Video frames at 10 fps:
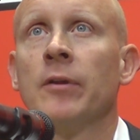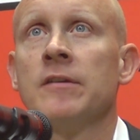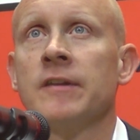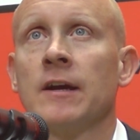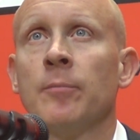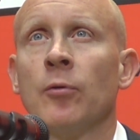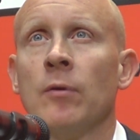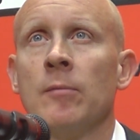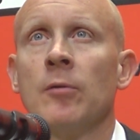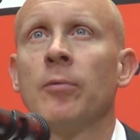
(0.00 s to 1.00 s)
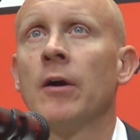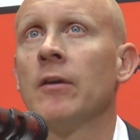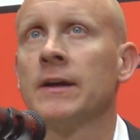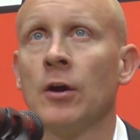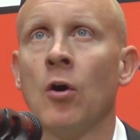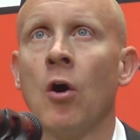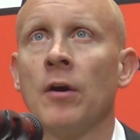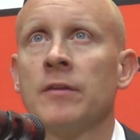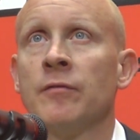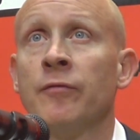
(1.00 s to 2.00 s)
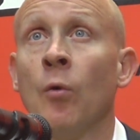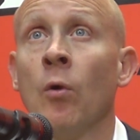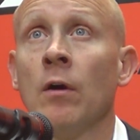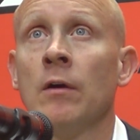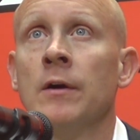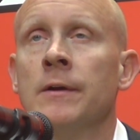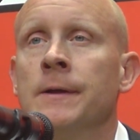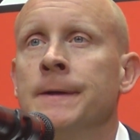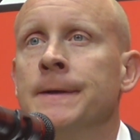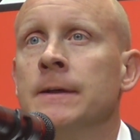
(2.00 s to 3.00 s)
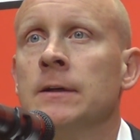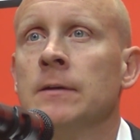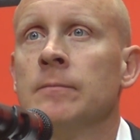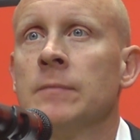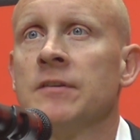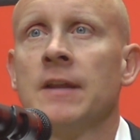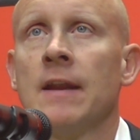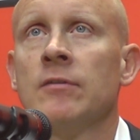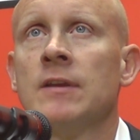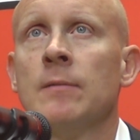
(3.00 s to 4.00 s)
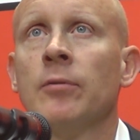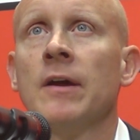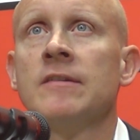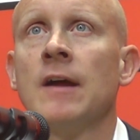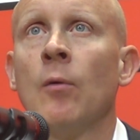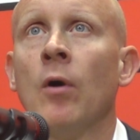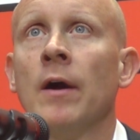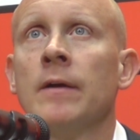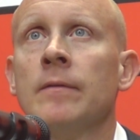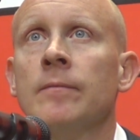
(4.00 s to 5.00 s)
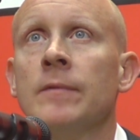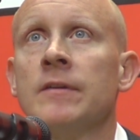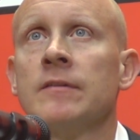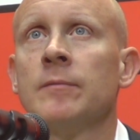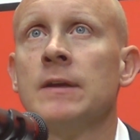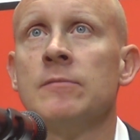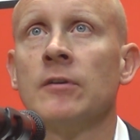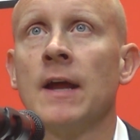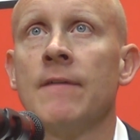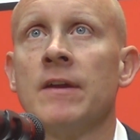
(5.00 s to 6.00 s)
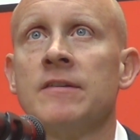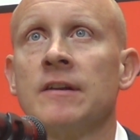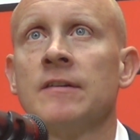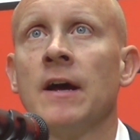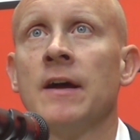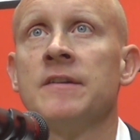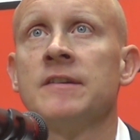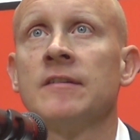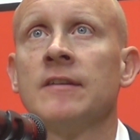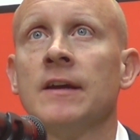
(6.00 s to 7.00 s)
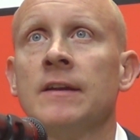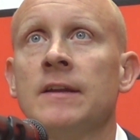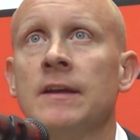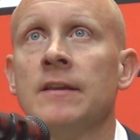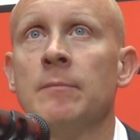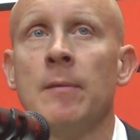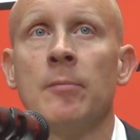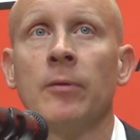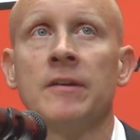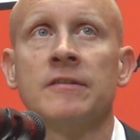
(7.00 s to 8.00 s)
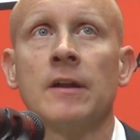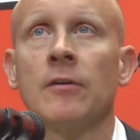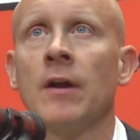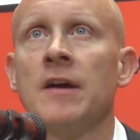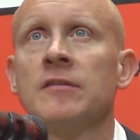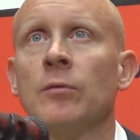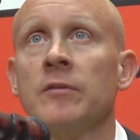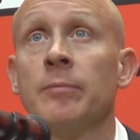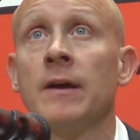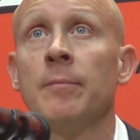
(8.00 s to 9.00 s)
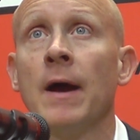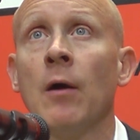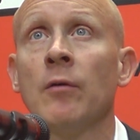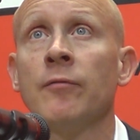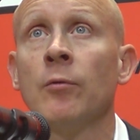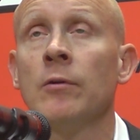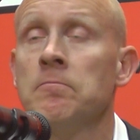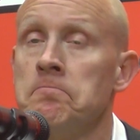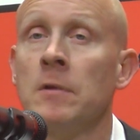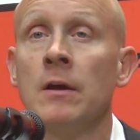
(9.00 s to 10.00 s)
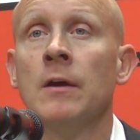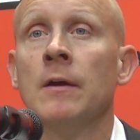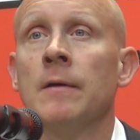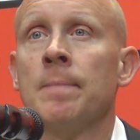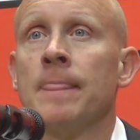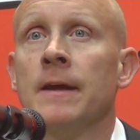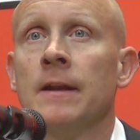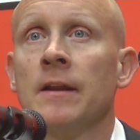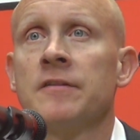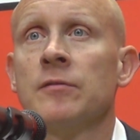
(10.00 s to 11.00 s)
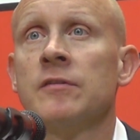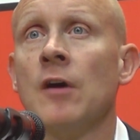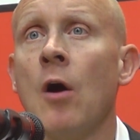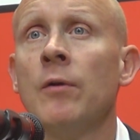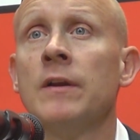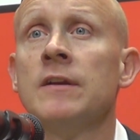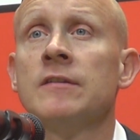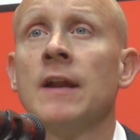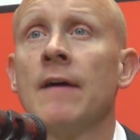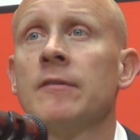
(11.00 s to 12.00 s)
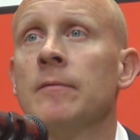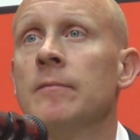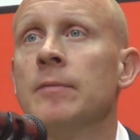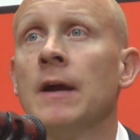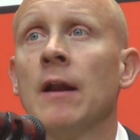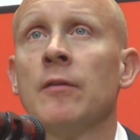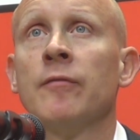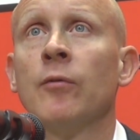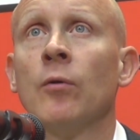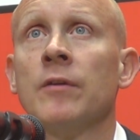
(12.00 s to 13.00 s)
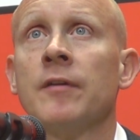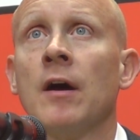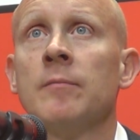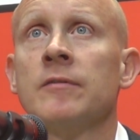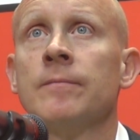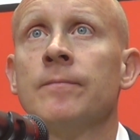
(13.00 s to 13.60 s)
plays like a perimeter player, like a guard at the four, because not every team plays that way. Some teams are going to have that 6'9", 6'10 kid that maybe played center in high school, is playing a power forward. And unless they're zoning, he's going to have to be out on the floor at times.